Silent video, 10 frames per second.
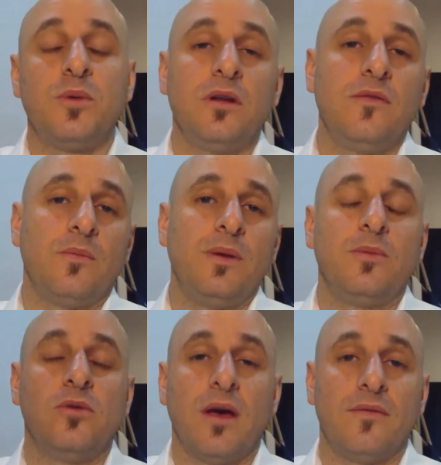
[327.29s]
purely for
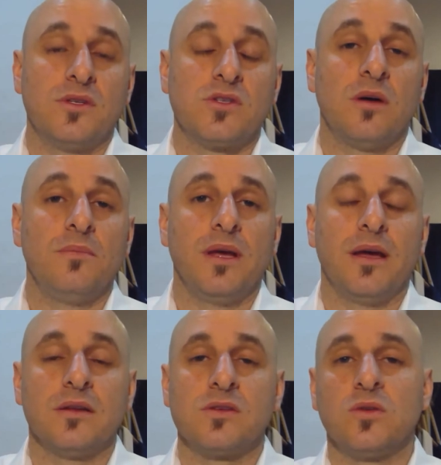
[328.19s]
people who have
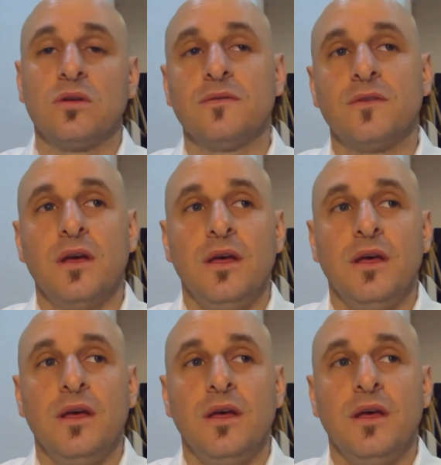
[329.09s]
insomnia, and it's sort of